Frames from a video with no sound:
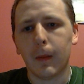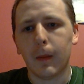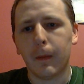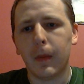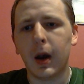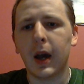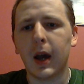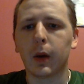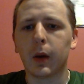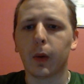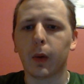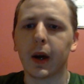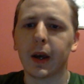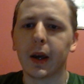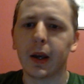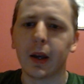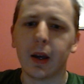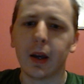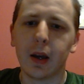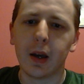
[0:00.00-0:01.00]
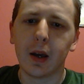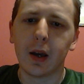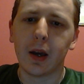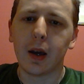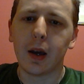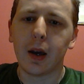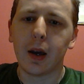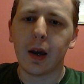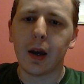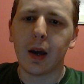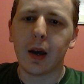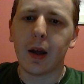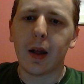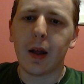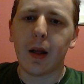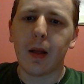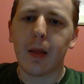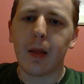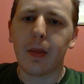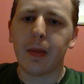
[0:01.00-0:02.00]
But anyway,
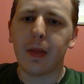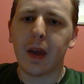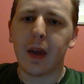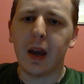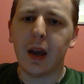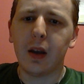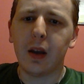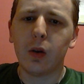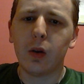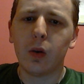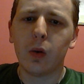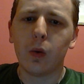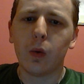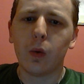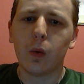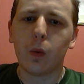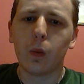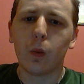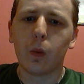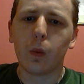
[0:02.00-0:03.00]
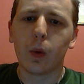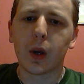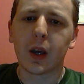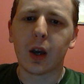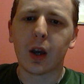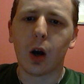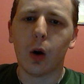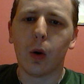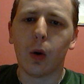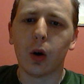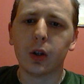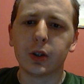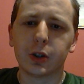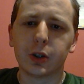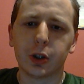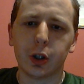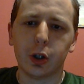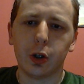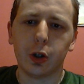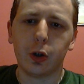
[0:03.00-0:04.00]
then we go on
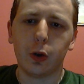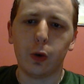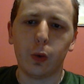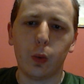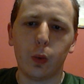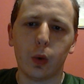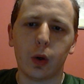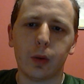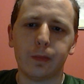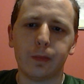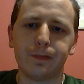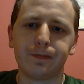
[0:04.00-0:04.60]
to